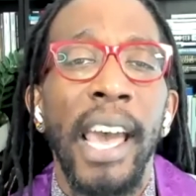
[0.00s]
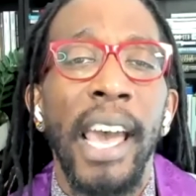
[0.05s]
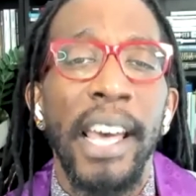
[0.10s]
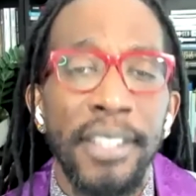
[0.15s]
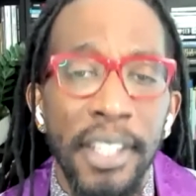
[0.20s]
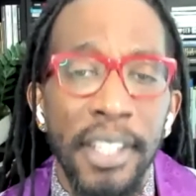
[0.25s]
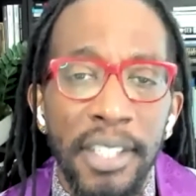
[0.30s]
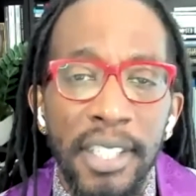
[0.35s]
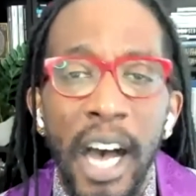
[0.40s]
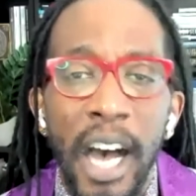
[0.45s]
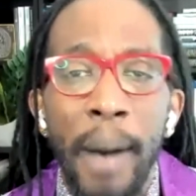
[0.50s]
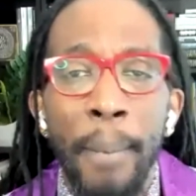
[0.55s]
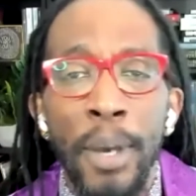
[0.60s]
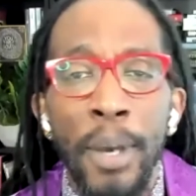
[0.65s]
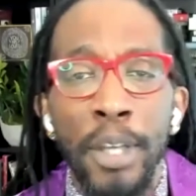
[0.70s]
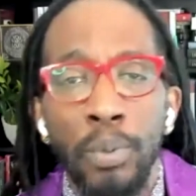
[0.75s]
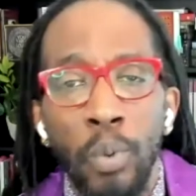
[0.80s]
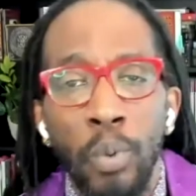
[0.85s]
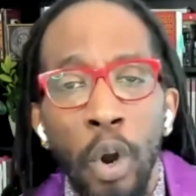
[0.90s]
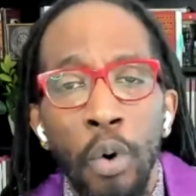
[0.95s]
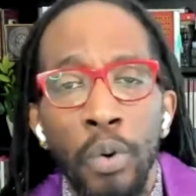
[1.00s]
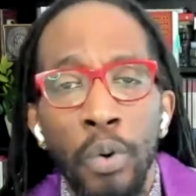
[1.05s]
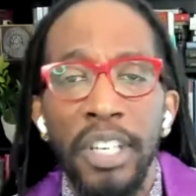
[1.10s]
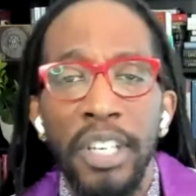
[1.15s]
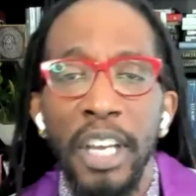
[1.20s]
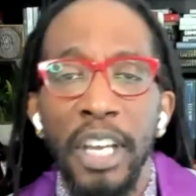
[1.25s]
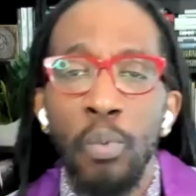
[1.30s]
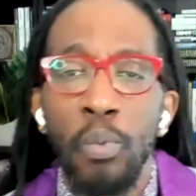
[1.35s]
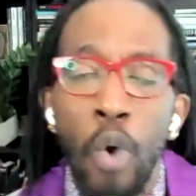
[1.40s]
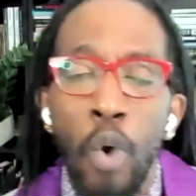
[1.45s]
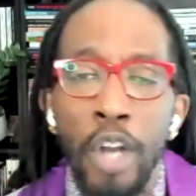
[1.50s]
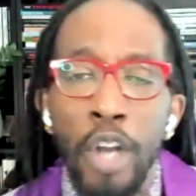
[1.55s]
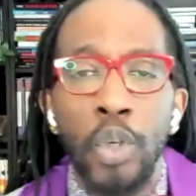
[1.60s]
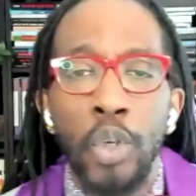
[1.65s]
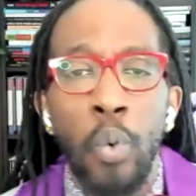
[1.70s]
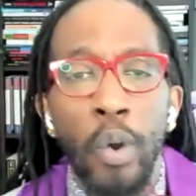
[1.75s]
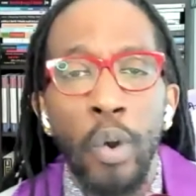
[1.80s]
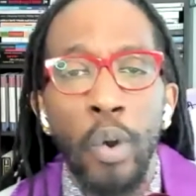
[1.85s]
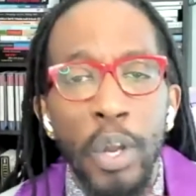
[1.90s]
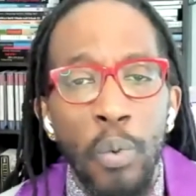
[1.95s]
As the psalmist wrote in
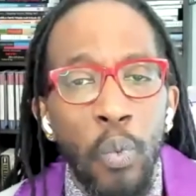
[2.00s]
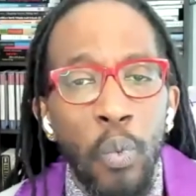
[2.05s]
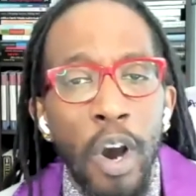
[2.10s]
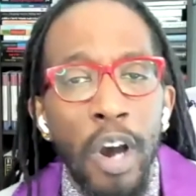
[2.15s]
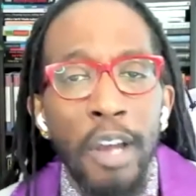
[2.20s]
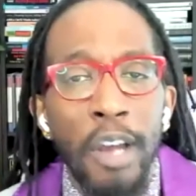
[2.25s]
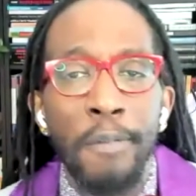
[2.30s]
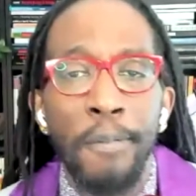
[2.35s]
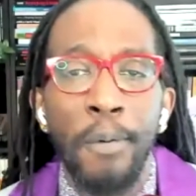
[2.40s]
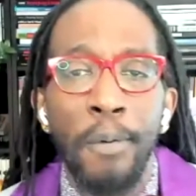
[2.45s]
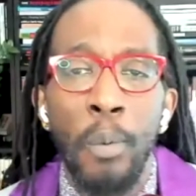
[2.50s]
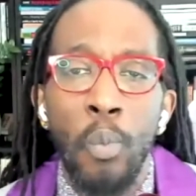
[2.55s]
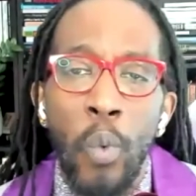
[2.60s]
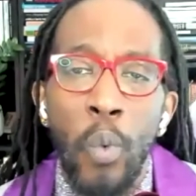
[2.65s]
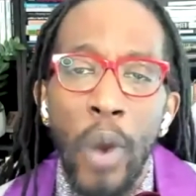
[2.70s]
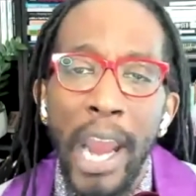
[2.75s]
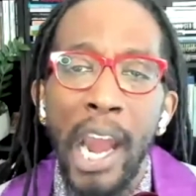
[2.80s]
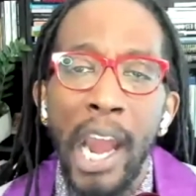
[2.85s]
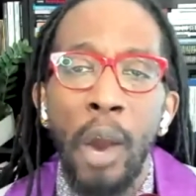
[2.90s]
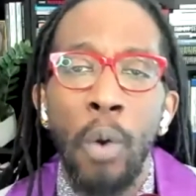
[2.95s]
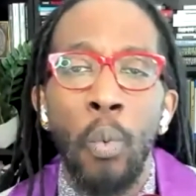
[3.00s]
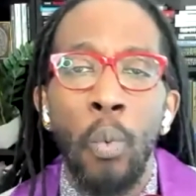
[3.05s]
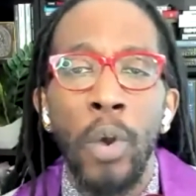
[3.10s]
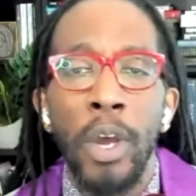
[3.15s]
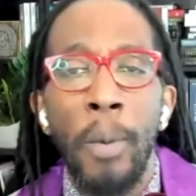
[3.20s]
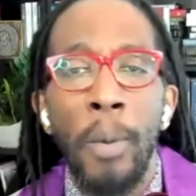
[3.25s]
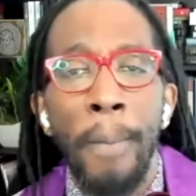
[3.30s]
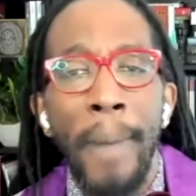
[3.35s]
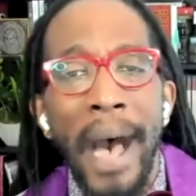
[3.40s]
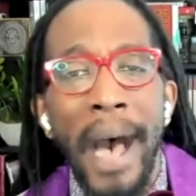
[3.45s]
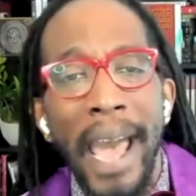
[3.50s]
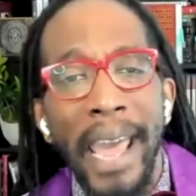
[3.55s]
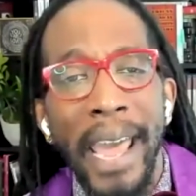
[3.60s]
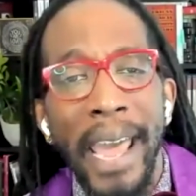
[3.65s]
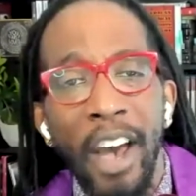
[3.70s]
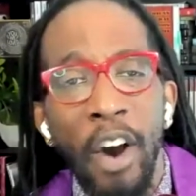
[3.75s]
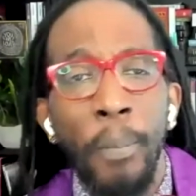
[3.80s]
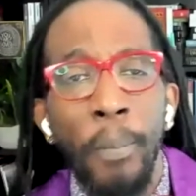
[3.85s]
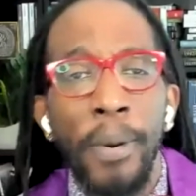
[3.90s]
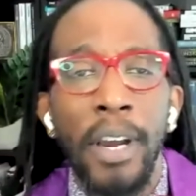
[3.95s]
121, from where will my
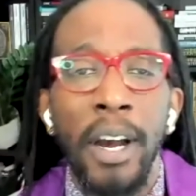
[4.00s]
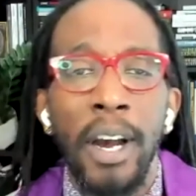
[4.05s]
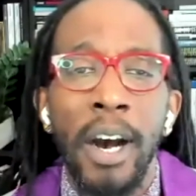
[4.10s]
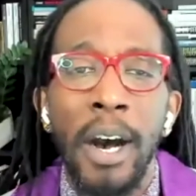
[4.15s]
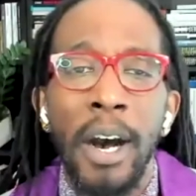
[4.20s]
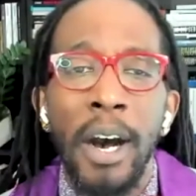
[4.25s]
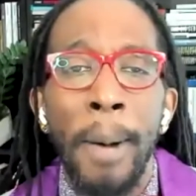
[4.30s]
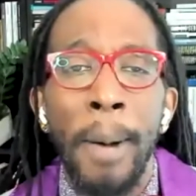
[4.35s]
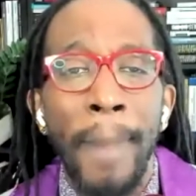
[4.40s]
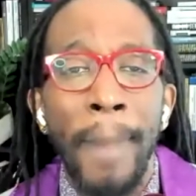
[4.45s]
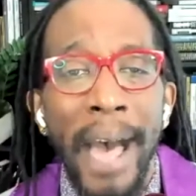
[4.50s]
help come?